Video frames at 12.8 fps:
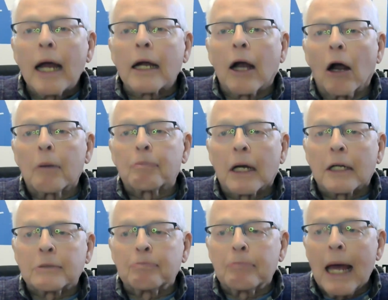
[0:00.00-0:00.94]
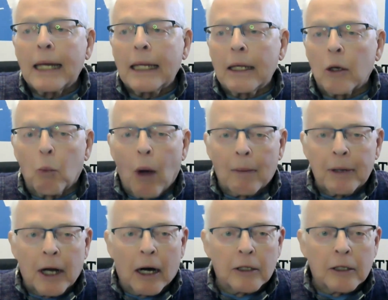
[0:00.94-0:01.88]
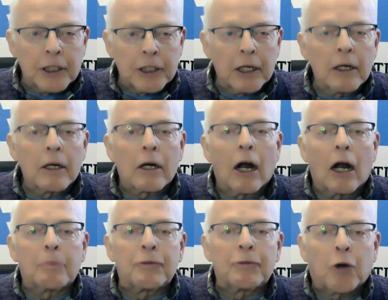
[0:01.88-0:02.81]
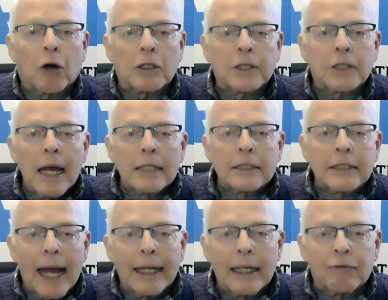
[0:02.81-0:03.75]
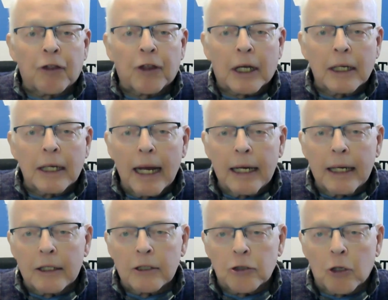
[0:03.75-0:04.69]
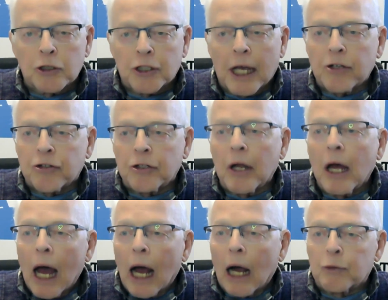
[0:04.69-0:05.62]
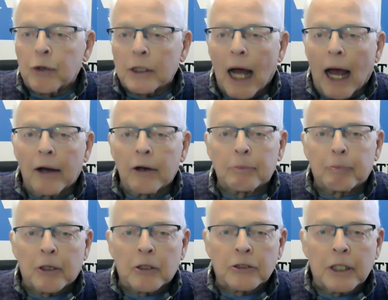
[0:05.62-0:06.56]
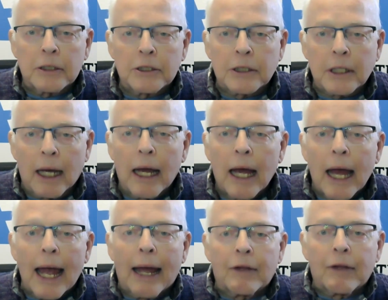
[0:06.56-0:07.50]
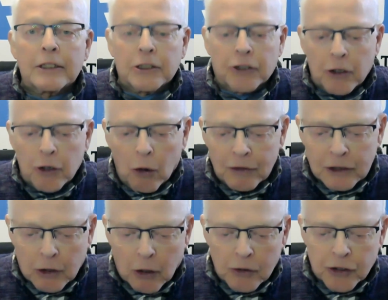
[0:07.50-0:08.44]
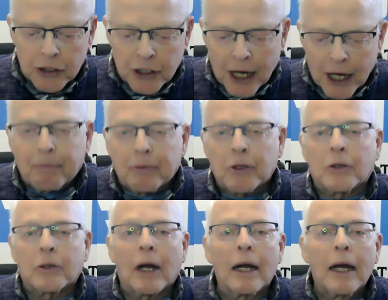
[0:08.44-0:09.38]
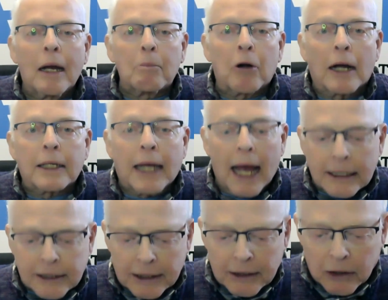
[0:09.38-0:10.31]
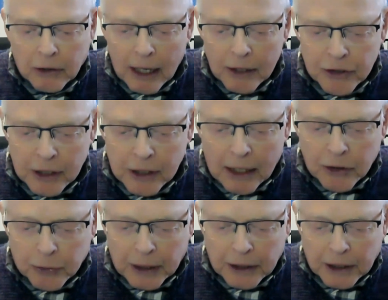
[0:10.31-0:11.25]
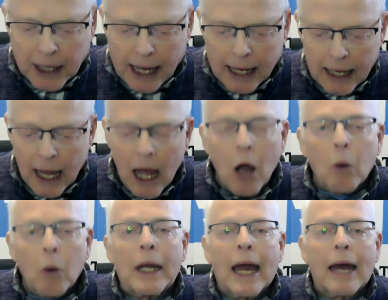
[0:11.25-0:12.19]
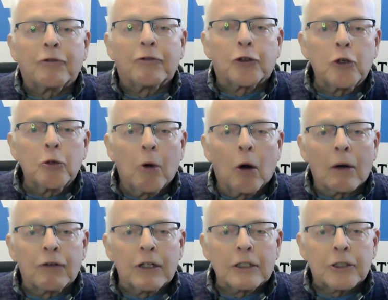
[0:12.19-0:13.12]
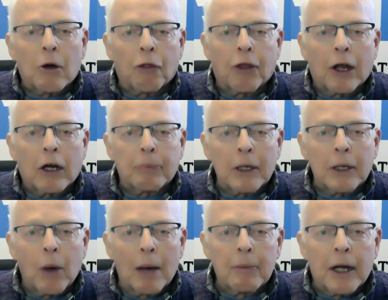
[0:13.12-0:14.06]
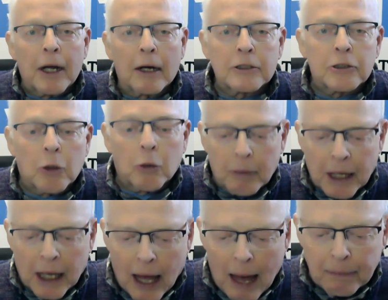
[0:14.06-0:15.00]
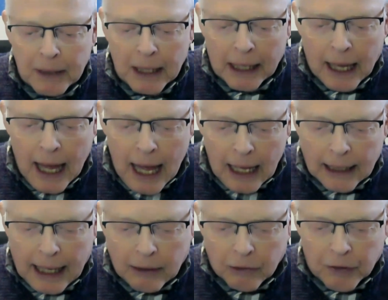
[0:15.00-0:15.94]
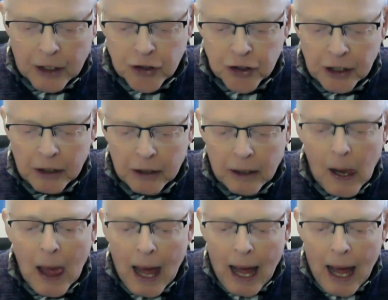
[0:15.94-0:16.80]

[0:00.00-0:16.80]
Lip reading: CARP does many webinars a year. CARP, of course, standing for the Canadian Association of Retired Persons, and this is the Nova Scotia chapter broadcasting across the country today. We have 2 more physiotherapy webinars that will be happening later this year.